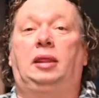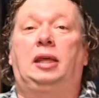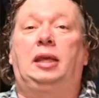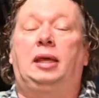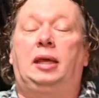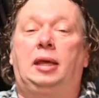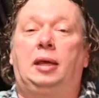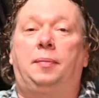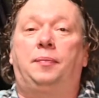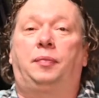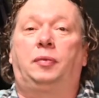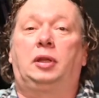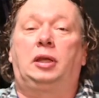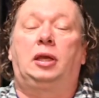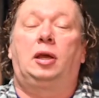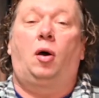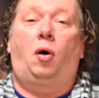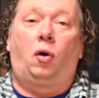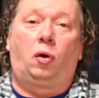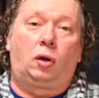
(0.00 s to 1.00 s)
the
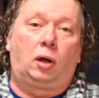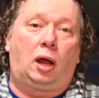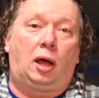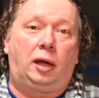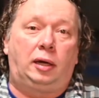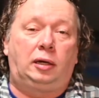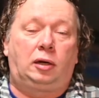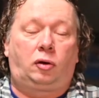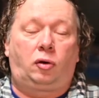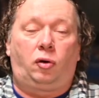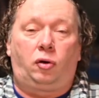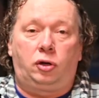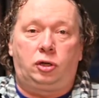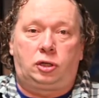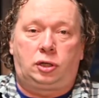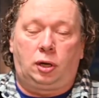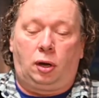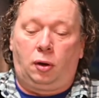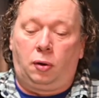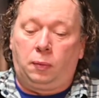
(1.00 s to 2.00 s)
online koi
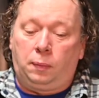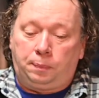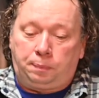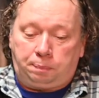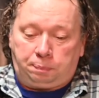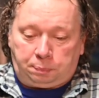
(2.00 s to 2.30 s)
show